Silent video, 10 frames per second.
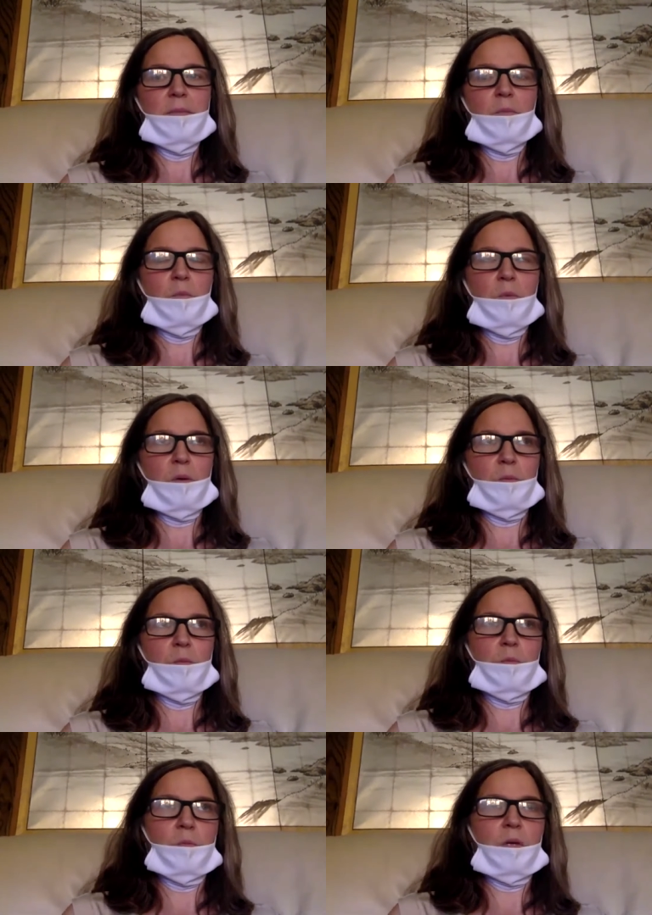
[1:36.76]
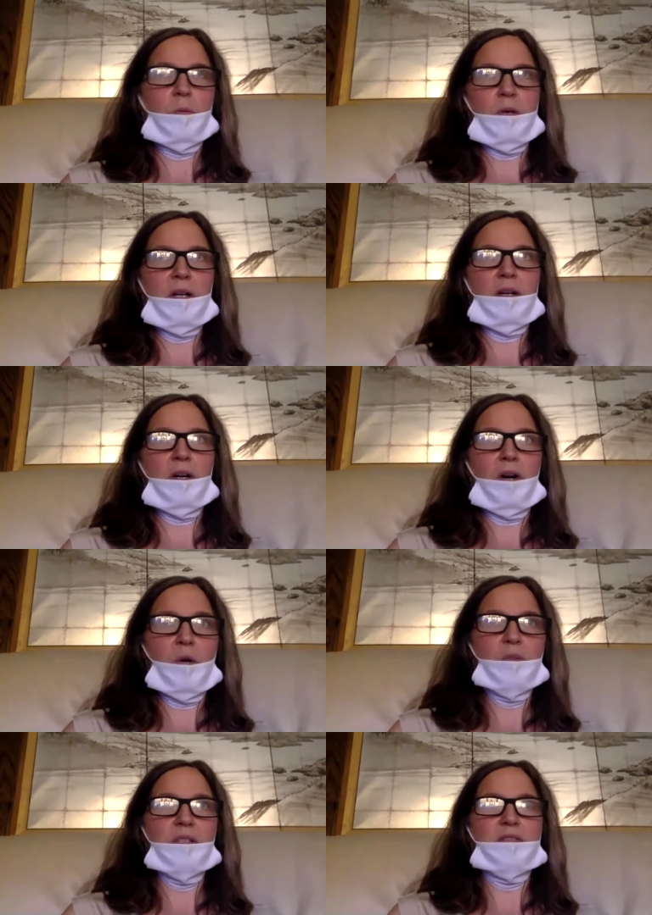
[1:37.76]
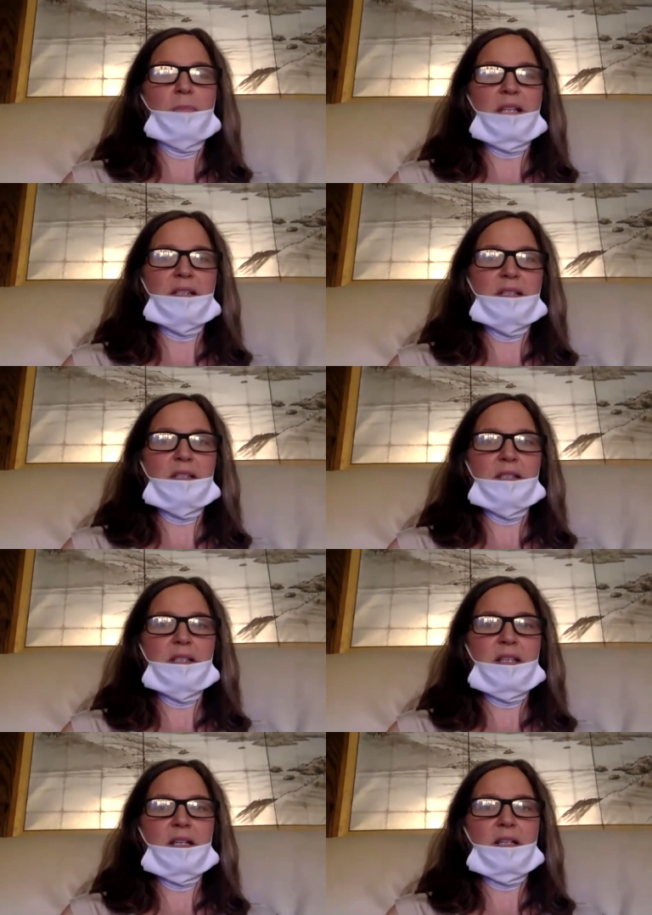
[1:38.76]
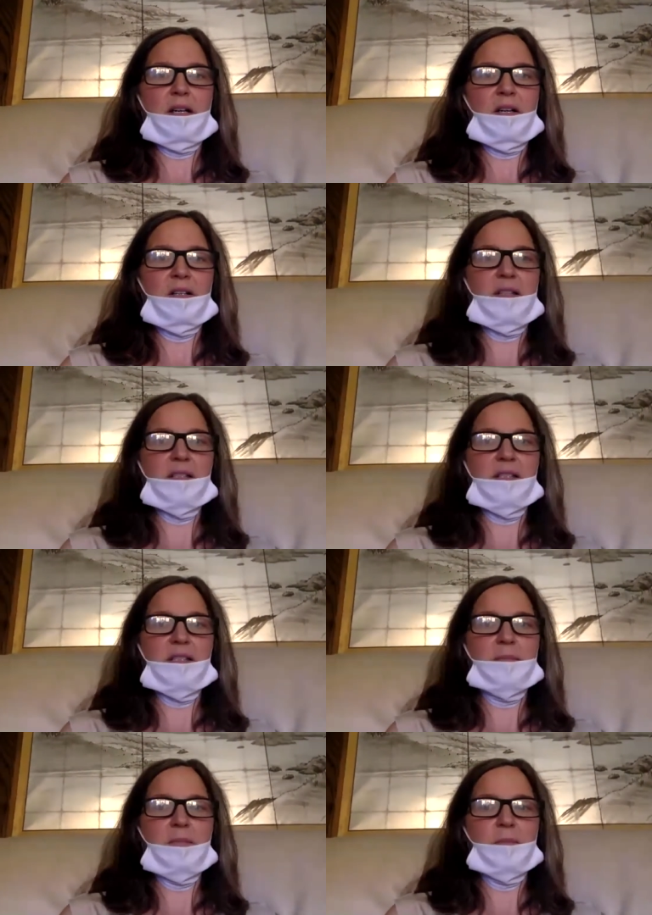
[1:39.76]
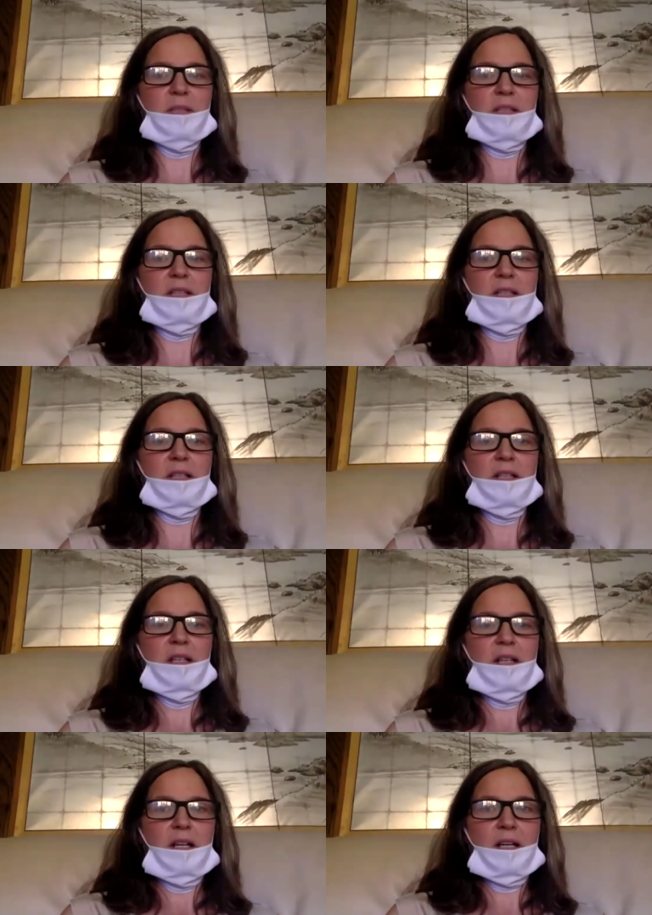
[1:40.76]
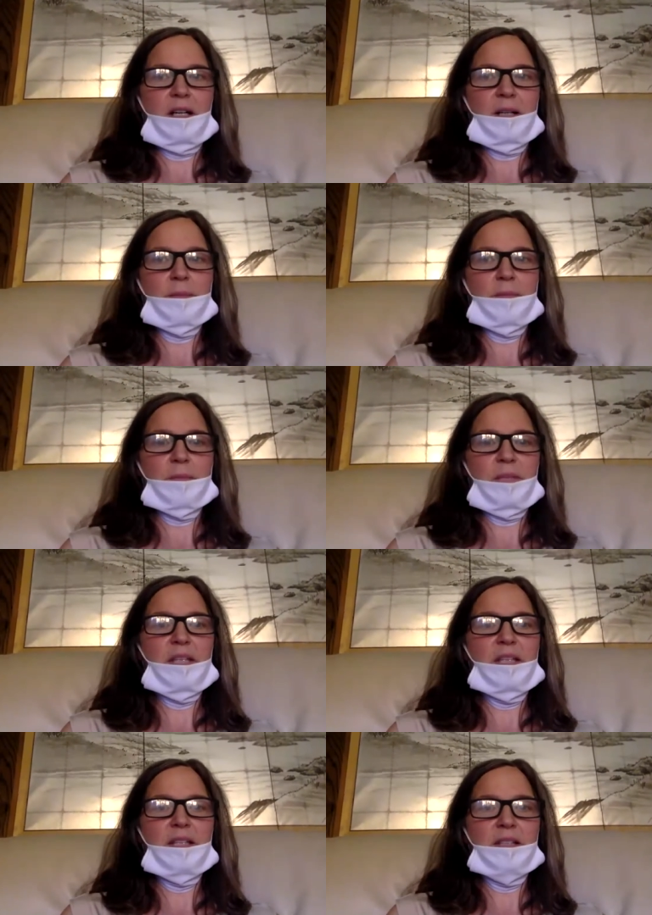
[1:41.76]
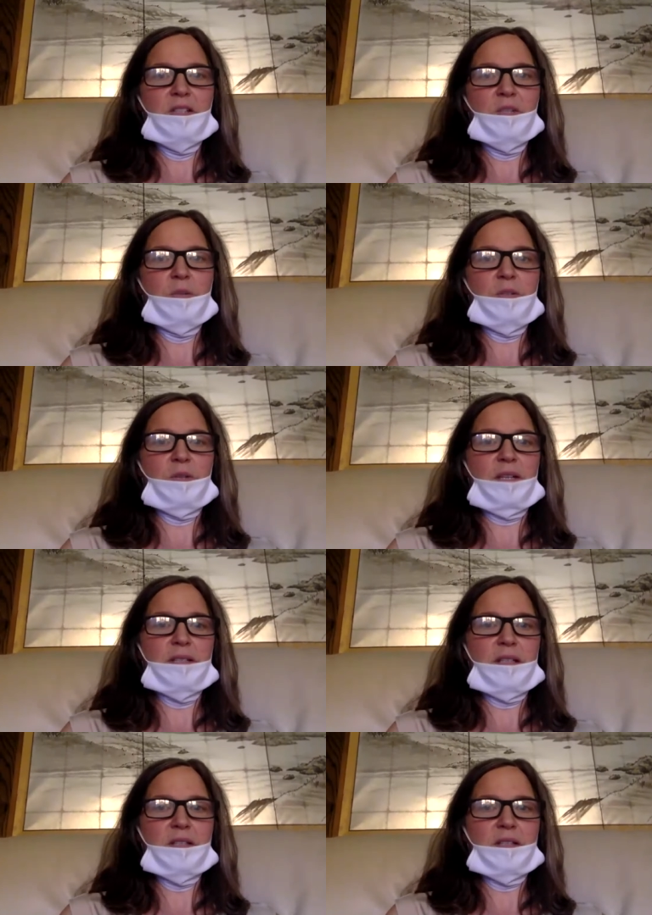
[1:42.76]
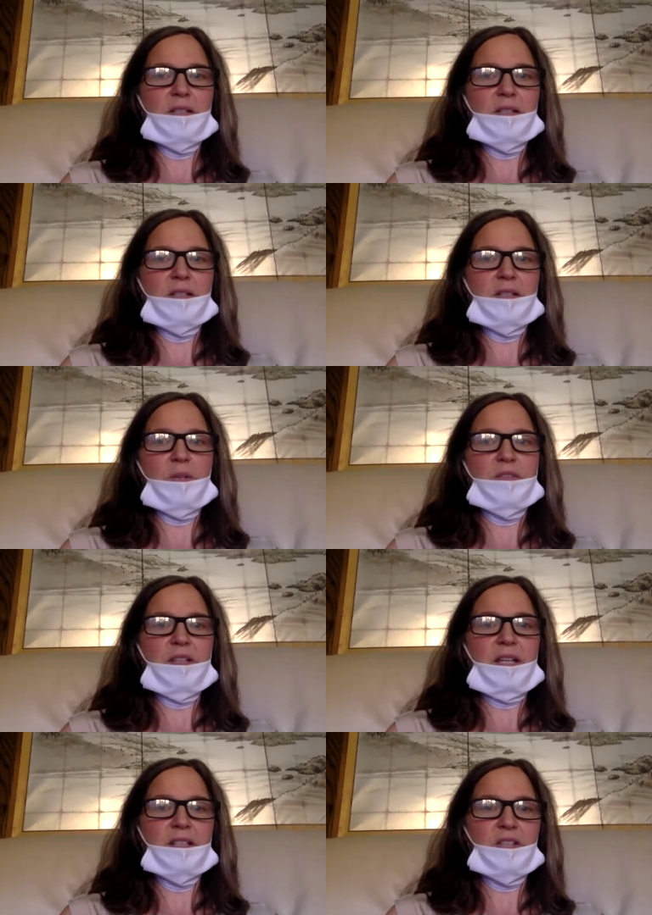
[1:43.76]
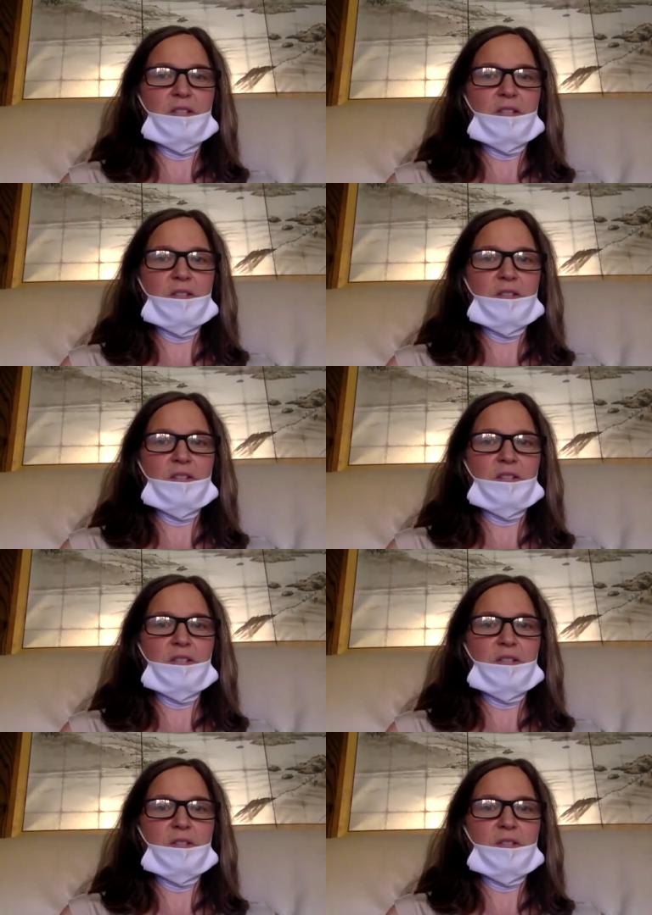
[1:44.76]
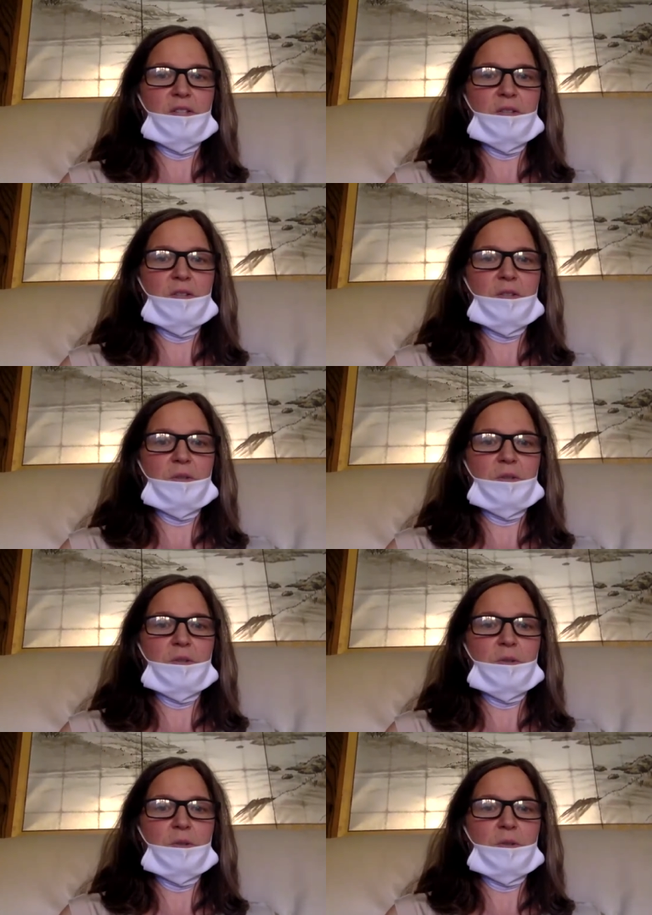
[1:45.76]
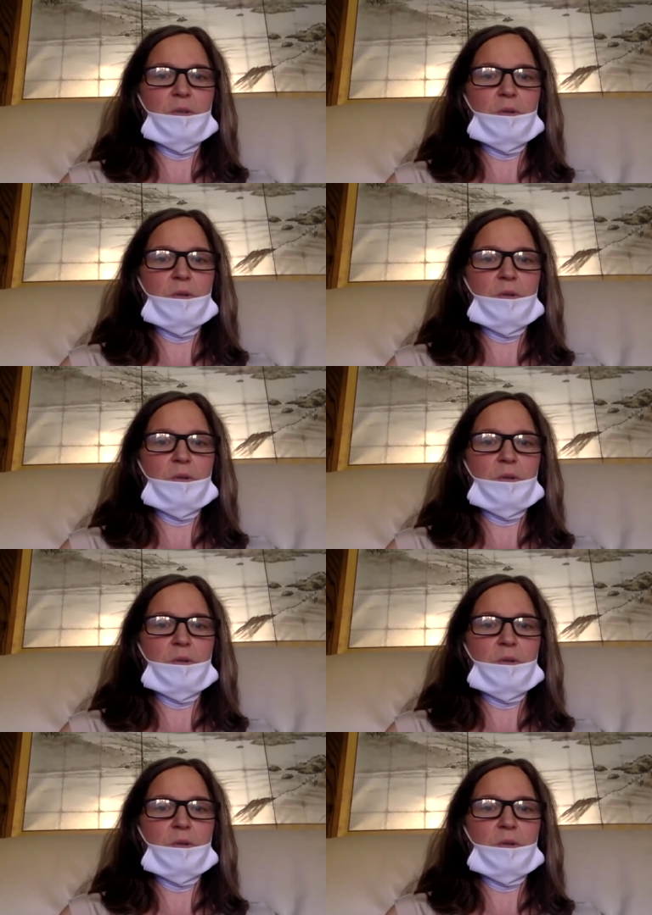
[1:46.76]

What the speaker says: what are a host of messes that artists seem to be the keys to addressing. So we've again turned to